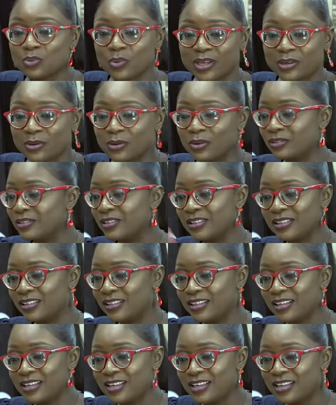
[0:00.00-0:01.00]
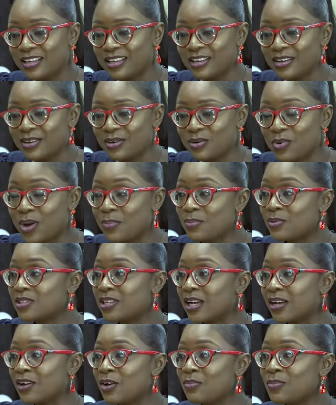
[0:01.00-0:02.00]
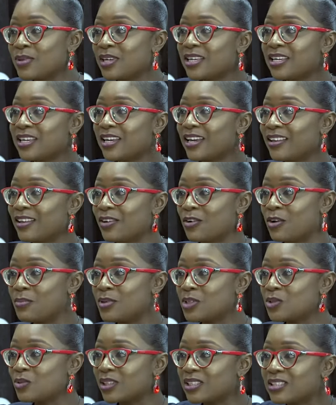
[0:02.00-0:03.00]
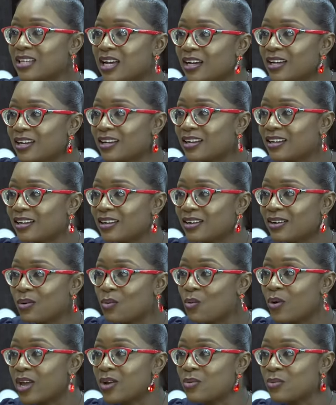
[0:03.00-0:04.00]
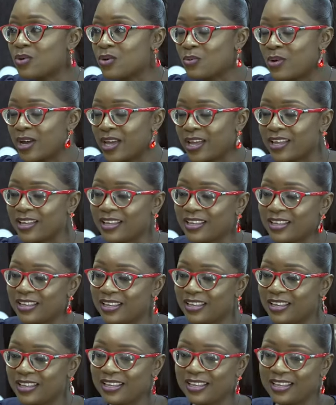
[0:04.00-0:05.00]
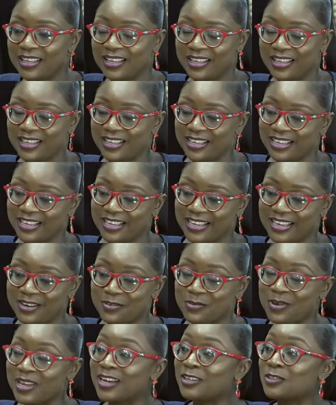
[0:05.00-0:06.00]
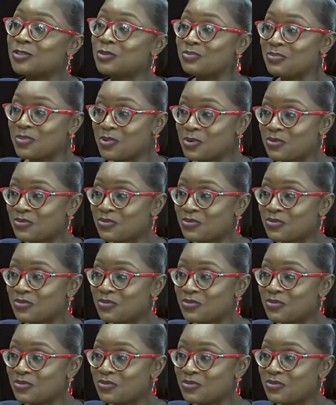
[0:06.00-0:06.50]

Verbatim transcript: went on. Rebels are coming and they're coming to attack where we were. And we had to move.